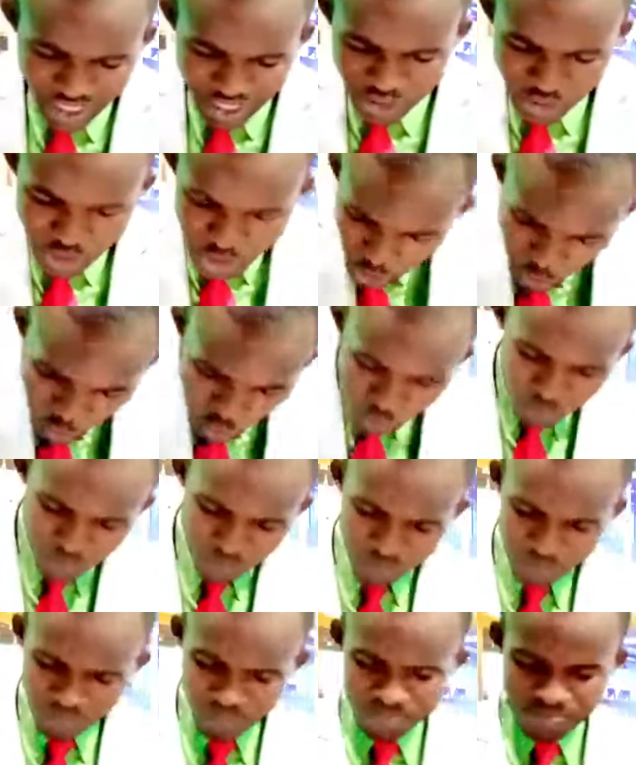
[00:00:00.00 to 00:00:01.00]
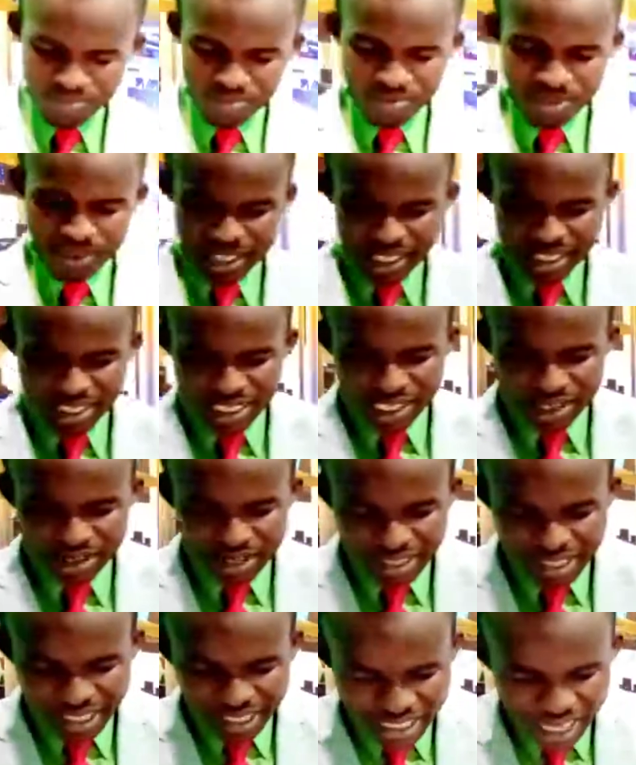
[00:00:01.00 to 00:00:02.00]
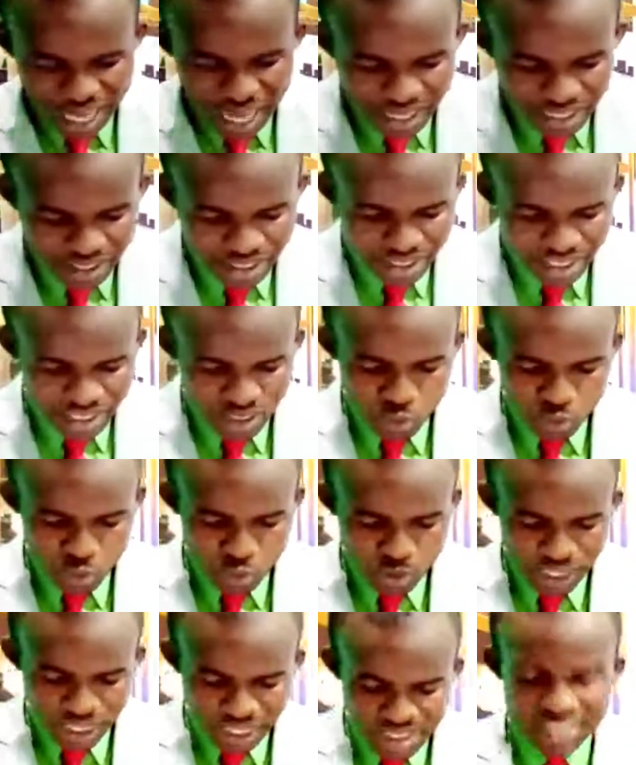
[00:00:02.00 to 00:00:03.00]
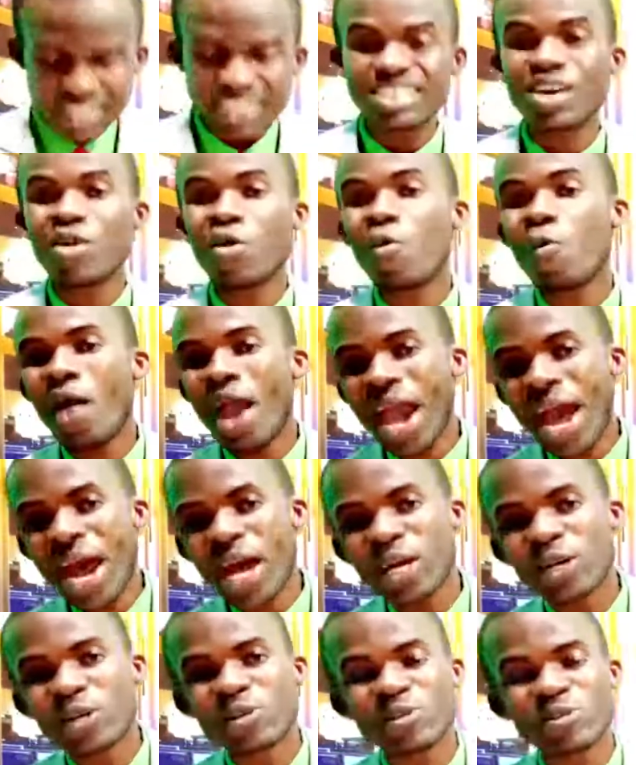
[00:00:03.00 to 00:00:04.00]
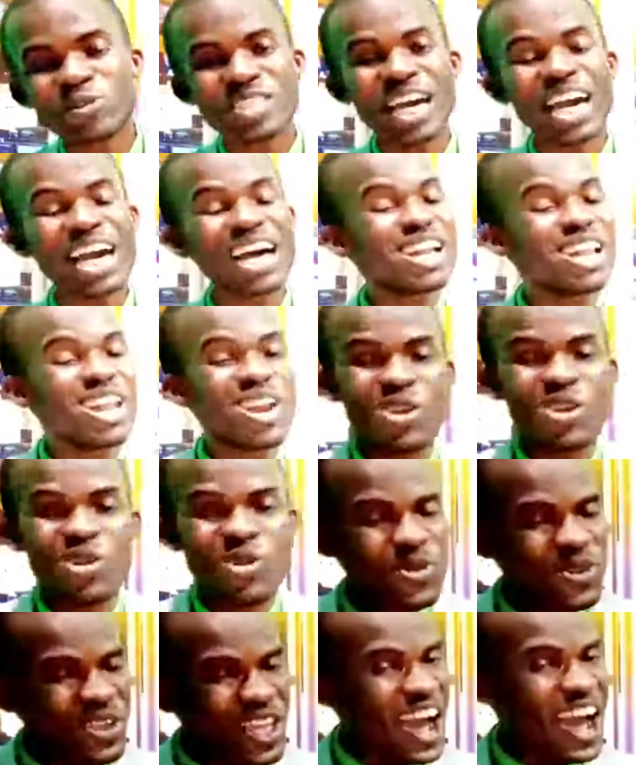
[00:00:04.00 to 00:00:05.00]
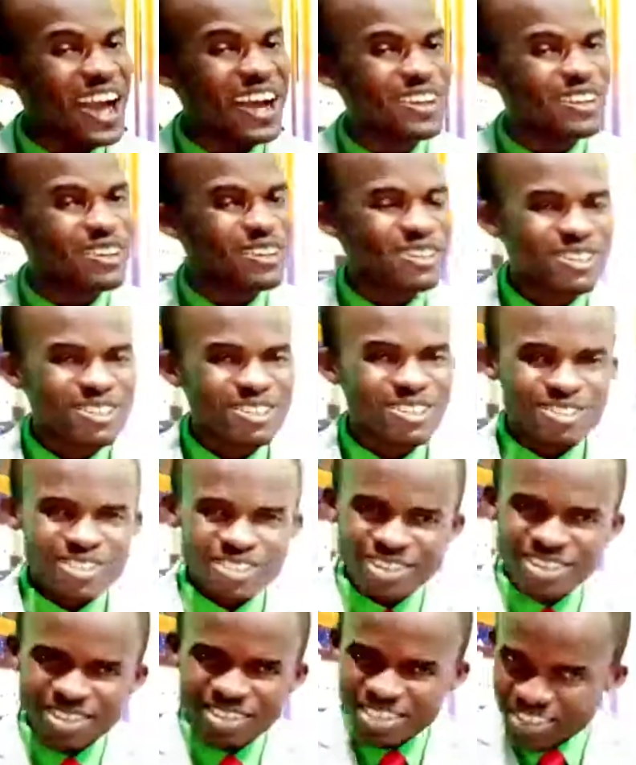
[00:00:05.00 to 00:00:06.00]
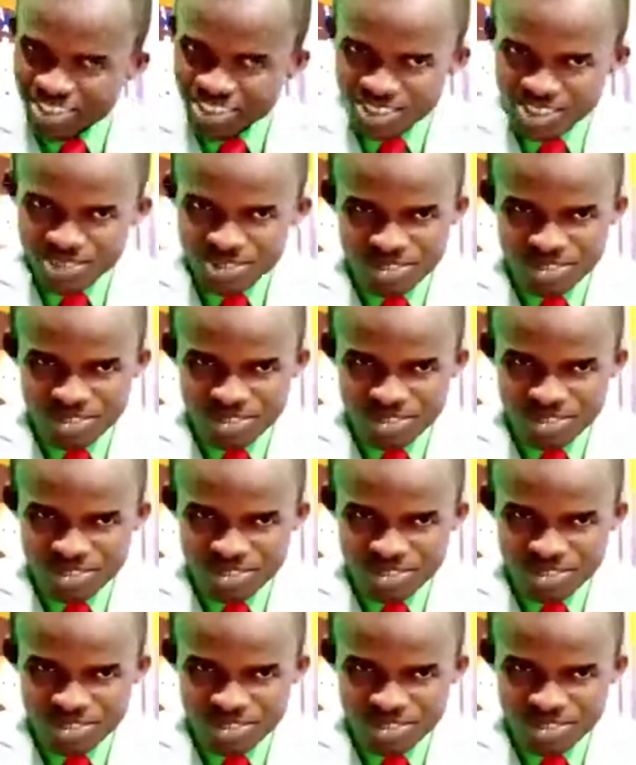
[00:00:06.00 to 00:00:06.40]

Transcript: you is greater than he who is in the world. Hallelujah. You